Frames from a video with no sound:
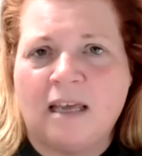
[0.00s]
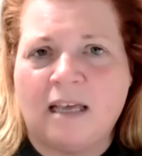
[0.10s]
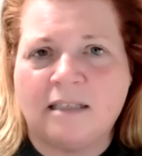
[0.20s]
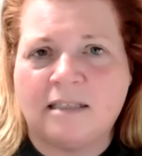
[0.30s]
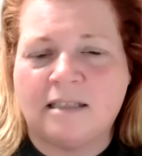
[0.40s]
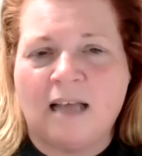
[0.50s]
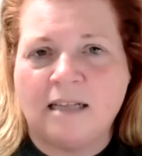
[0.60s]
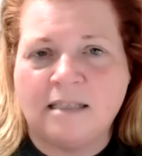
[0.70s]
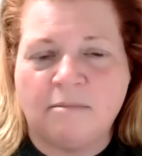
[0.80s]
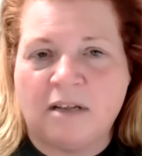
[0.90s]
it's
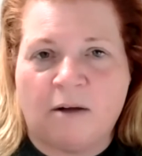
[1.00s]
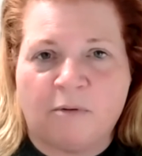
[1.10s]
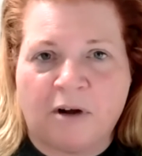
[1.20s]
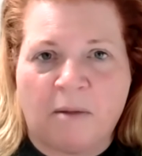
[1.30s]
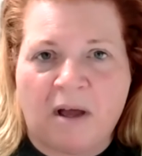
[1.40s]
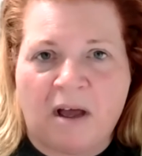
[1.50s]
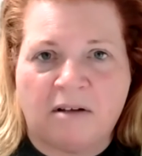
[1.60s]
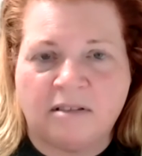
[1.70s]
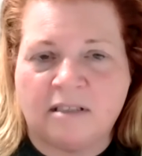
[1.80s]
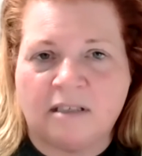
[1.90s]
not something I worry about.